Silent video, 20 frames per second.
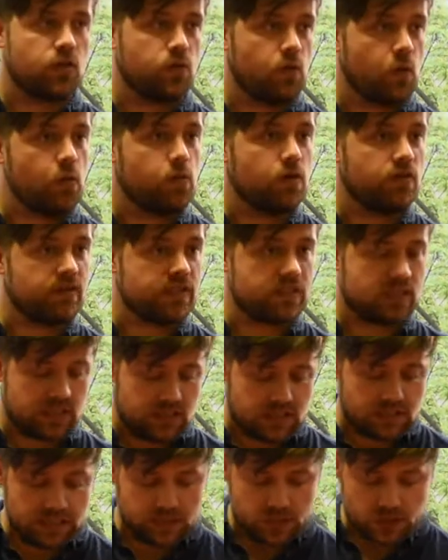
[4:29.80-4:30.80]
all of its
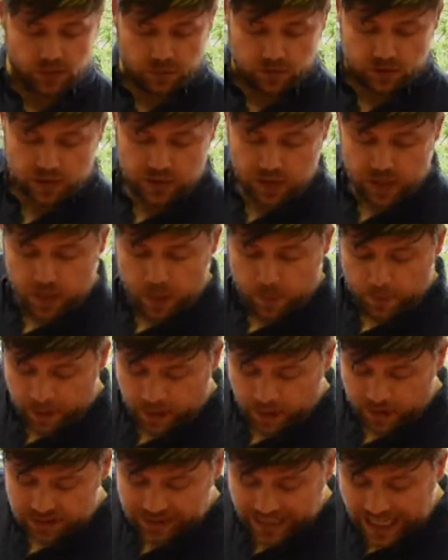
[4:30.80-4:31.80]
constituent
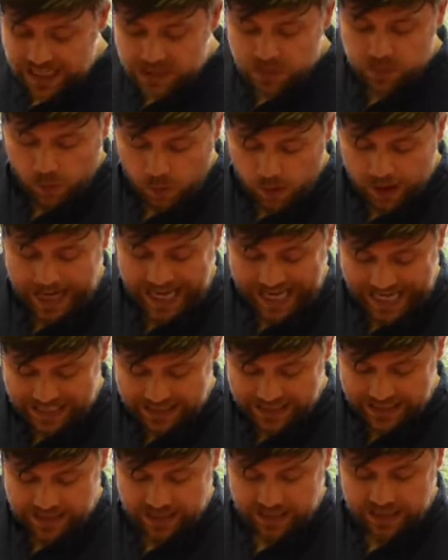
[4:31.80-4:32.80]
parts. That's what
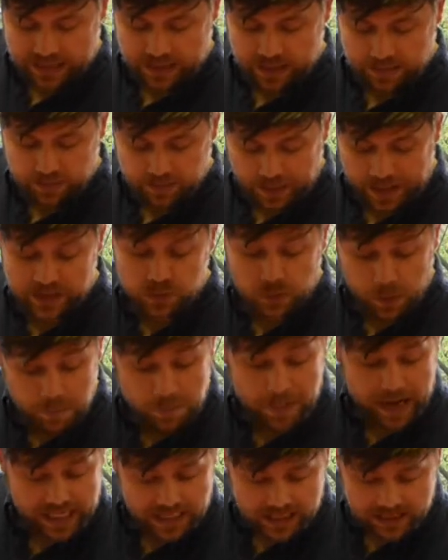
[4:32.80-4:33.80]

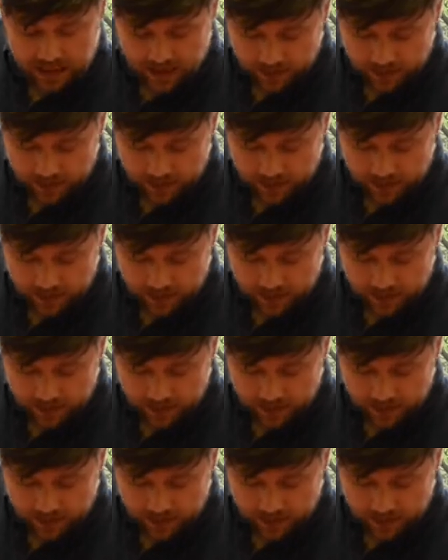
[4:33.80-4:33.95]
makes